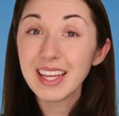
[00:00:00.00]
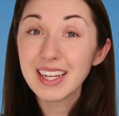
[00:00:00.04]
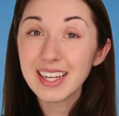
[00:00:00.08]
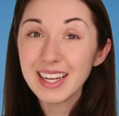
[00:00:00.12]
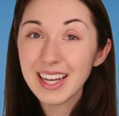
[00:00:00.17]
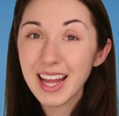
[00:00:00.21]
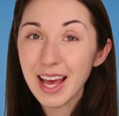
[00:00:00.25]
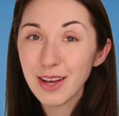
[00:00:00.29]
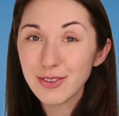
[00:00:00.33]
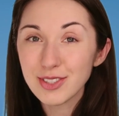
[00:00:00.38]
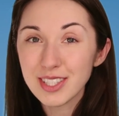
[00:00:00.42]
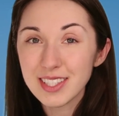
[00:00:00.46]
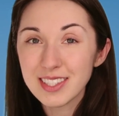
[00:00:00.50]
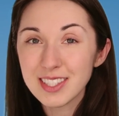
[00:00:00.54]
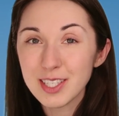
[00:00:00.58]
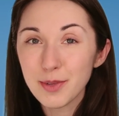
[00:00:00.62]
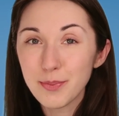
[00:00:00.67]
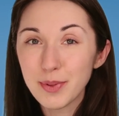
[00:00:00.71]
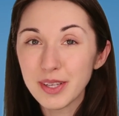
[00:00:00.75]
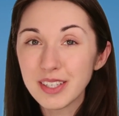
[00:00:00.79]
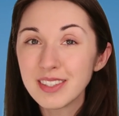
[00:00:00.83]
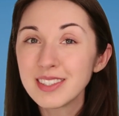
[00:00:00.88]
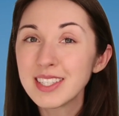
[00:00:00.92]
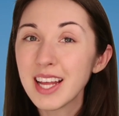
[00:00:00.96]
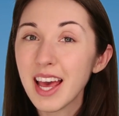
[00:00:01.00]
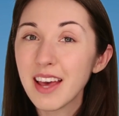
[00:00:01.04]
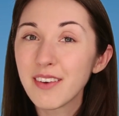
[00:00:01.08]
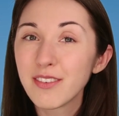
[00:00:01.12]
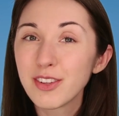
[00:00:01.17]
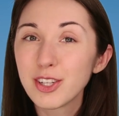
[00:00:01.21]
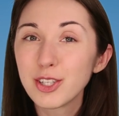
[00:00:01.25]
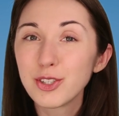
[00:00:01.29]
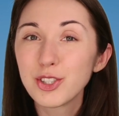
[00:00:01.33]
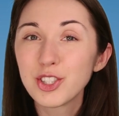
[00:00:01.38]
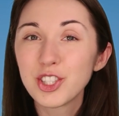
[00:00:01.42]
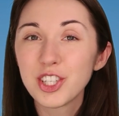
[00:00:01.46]
It allows us to build
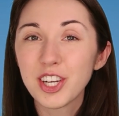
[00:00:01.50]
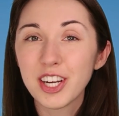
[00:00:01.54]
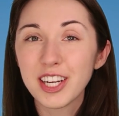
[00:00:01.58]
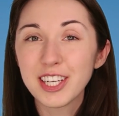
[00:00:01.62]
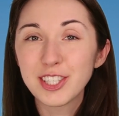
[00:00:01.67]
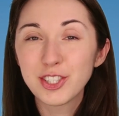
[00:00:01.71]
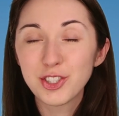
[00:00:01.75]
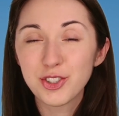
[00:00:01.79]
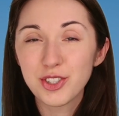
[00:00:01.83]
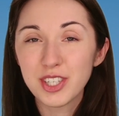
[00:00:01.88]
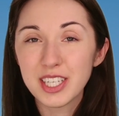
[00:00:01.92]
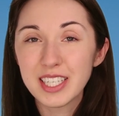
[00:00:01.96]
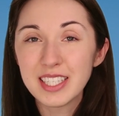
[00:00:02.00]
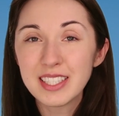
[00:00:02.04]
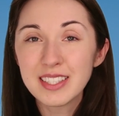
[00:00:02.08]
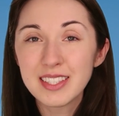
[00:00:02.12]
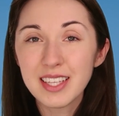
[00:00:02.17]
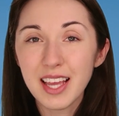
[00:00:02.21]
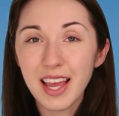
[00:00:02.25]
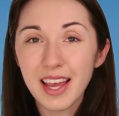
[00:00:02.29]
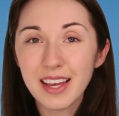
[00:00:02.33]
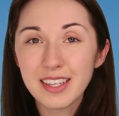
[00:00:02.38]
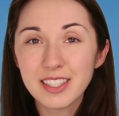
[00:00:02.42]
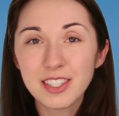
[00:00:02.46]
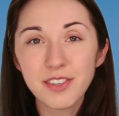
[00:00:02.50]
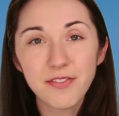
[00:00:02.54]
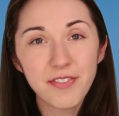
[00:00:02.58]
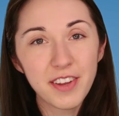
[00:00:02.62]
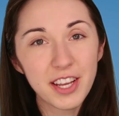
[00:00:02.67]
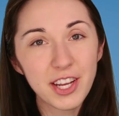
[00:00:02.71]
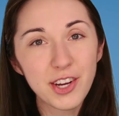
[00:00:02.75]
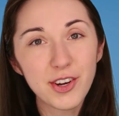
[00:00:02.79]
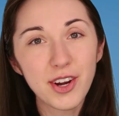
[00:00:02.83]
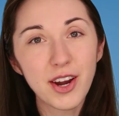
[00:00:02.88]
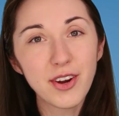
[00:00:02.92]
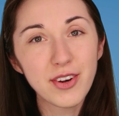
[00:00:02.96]
evolutionary trees and to
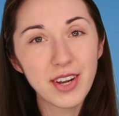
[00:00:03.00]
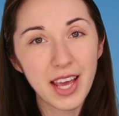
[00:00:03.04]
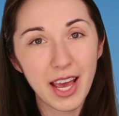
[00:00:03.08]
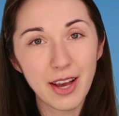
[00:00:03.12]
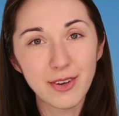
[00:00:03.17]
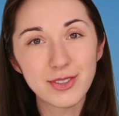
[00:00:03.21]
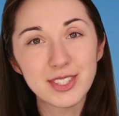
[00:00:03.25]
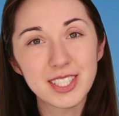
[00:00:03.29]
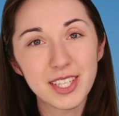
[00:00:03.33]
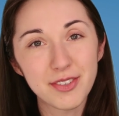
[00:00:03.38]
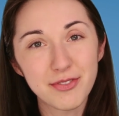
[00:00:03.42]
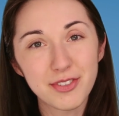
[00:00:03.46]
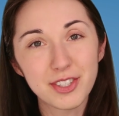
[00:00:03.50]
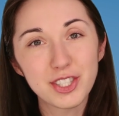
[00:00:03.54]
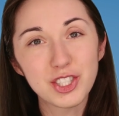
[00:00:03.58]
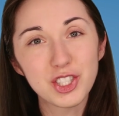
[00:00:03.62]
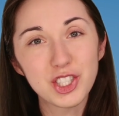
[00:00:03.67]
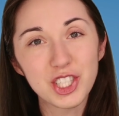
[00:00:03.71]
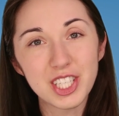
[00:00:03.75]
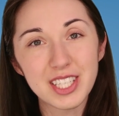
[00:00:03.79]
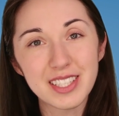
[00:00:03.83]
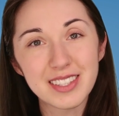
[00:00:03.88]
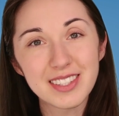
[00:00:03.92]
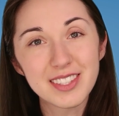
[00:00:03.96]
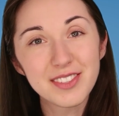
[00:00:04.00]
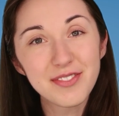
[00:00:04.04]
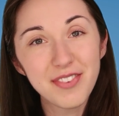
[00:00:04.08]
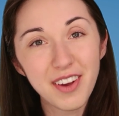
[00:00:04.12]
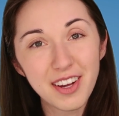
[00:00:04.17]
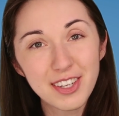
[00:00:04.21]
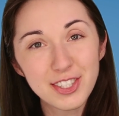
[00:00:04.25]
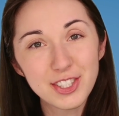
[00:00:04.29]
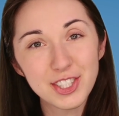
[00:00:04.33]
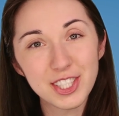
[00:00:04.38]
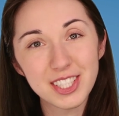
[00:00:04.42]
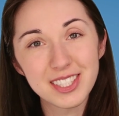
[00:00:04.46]
figure out how different genes
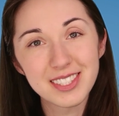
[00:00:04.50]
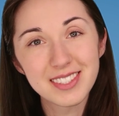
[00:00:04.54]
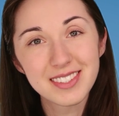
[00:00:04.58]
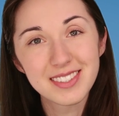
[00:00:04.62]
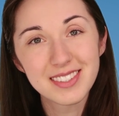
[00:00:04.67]
function.